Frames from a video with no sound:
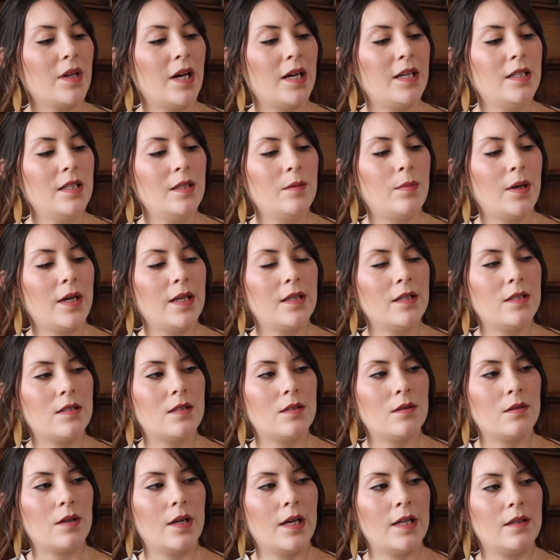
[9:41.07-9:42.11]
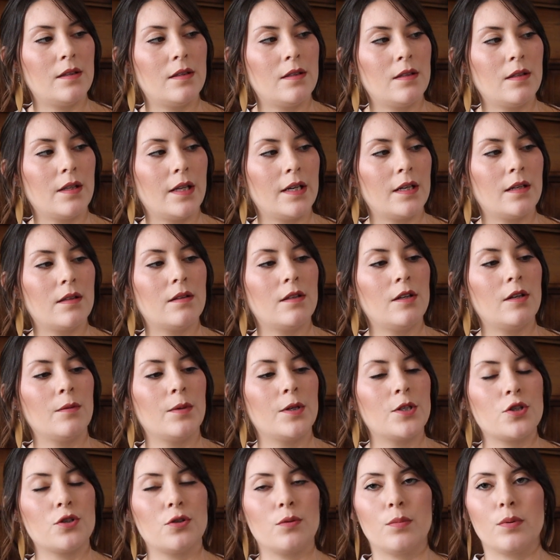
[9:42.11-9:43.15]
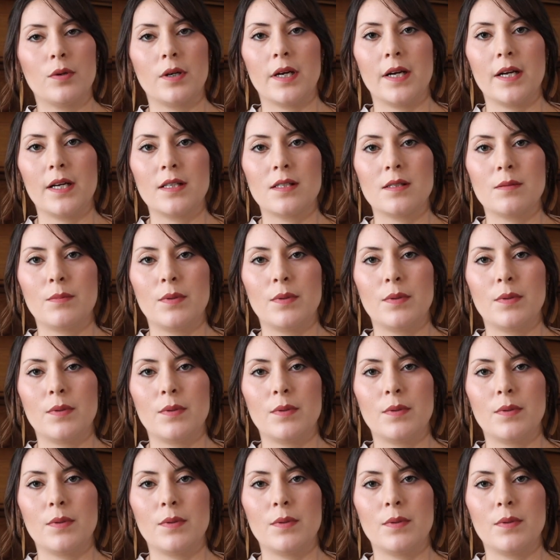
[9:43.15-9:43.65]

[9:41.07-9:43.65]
I did buy this at like the original price,